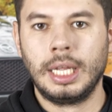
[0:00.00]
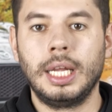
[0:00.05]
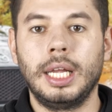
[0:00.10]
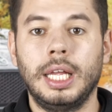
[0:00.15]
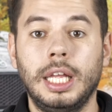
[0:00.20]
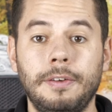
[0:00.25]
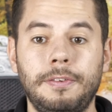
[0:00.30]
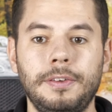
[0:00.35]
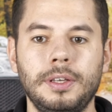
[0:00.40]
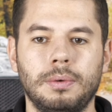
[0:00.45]

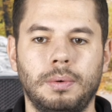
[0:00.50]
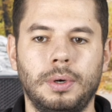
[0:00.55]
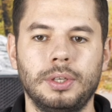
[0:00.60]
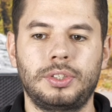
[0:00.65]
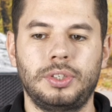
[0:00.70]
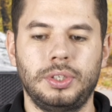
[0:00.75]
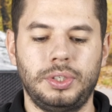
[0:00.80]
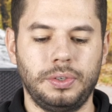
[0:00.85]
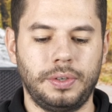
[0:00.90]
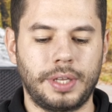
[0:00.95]
If you want
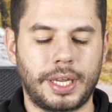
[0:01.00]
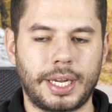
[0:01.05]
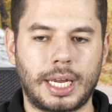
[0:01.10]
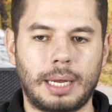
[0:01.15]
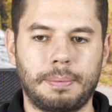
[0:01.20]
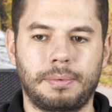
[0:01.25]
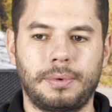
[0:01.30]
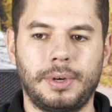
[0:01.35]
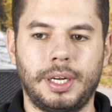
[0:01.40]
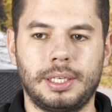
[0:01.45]
to do that
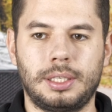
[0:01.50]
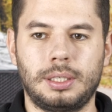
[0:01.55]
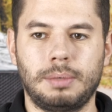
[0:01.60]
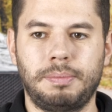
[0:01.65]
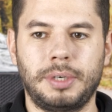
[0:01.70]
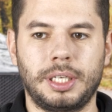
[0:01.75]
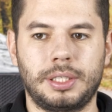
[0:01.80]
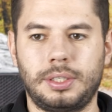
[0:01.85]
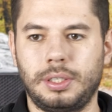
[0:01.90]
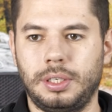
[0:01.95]
upgrade,
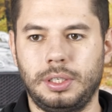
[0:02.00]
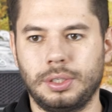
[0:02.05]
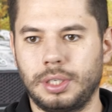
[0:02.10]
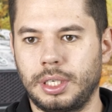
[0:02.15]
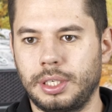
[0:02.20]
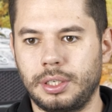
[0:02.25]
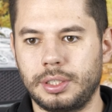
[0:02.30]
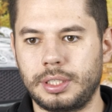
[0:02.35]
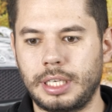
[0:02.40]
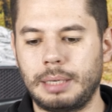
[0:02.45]
but you
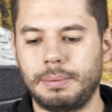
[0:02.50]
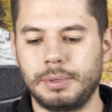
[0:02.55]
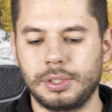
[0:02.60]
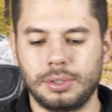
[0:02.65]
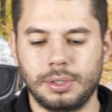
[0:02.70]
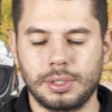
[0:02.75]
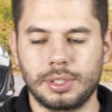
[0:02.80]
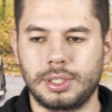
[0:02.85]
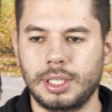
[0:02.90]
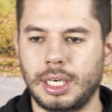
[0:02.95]
are not able
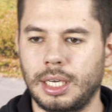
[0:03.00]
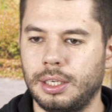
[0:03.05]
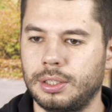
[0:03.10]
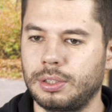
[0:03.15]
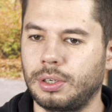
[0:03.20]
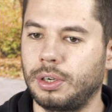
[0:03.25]
to install it